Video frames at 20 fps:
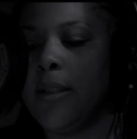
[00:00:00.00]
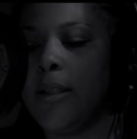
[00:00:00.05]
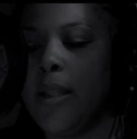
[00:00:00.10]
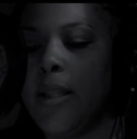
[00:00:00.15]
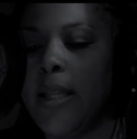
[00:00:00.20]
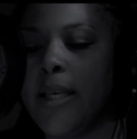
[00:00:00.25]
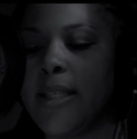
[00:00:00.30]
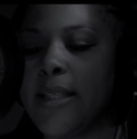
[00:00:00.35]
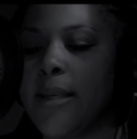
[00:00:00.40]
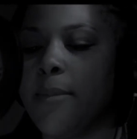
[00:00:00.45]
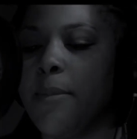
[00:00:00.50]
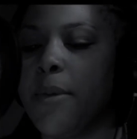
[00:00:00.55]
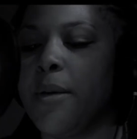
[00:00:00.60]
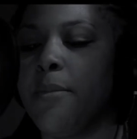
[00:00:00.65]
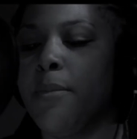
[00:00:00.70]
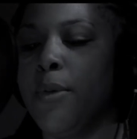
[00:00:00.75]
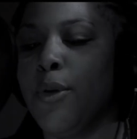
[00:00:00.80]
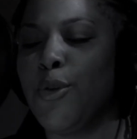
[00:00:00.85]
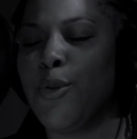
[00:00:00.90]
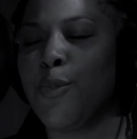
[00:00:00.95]
that some of the
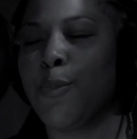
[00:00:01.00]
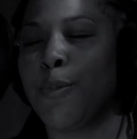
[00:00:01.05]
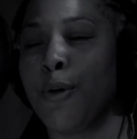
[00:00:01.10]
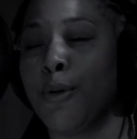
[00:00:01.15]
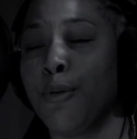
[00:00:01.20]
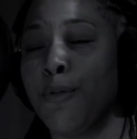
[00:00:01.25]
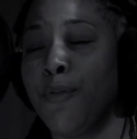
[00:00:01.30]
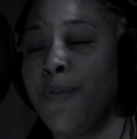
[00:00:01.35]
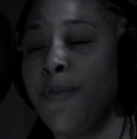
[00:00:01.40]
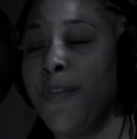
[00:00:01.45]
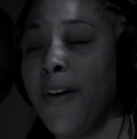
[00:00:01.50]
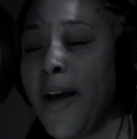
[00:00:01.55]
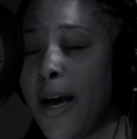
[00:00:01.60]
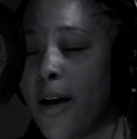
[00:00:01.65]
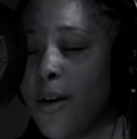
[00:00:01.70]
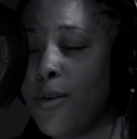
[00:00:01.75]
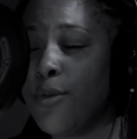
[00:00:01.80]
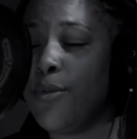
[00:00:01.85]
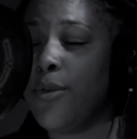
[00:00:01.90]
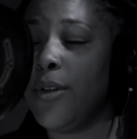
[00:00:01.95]
most
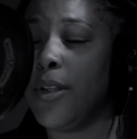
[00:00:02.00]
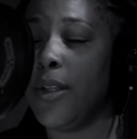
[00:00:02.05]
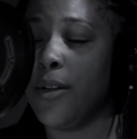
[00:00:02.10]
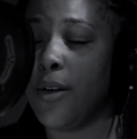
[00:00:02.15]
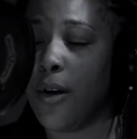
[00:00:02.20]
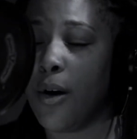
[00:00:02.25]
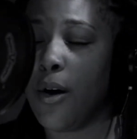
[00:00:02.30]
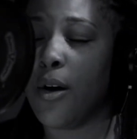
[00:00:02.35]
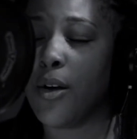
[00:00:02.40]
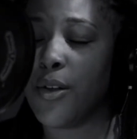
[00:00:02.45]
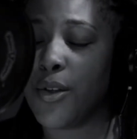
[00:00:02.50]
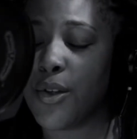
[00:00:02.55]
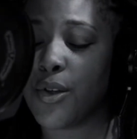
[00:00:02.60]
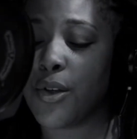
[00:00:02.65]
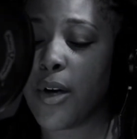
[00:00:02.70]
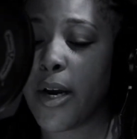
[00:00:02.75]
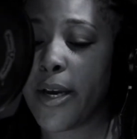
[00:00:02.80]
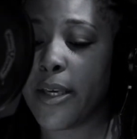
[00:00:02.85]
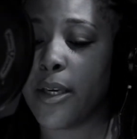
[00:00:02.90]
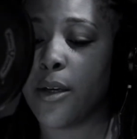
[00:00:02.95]
profound and
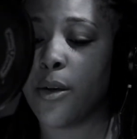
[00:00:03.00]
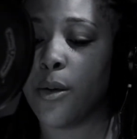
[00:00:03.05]
awe-striking